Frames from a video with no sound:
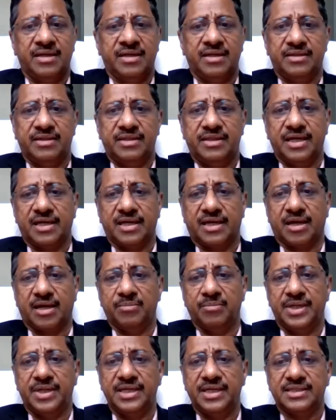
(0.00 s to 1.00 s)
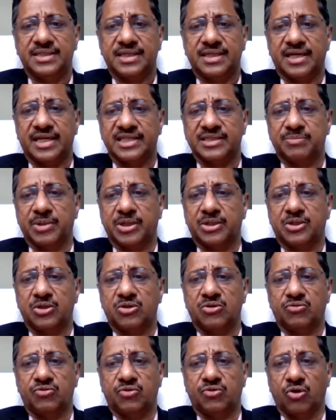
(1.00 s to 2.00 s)
The companies are
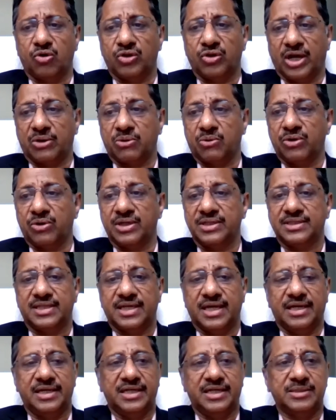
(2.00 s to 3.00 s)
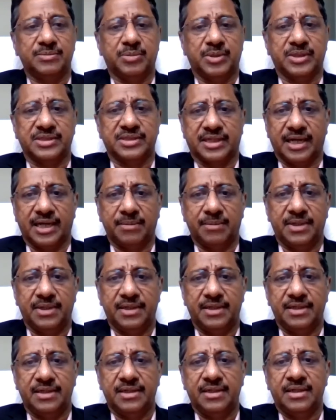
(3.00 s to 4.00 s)
expected to follow the accounting standards prescribed
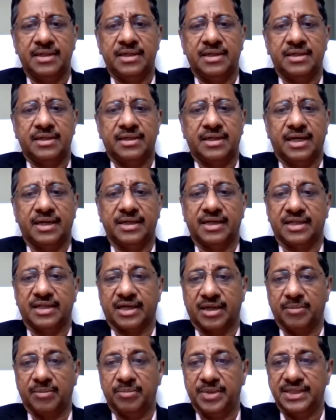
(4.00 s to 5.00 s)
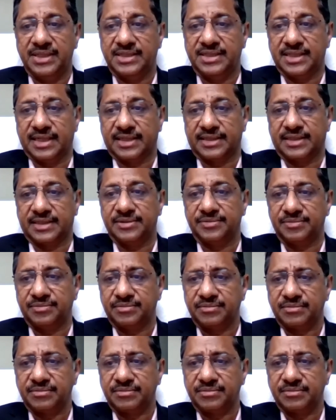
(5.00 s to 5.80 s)
under the Companies Act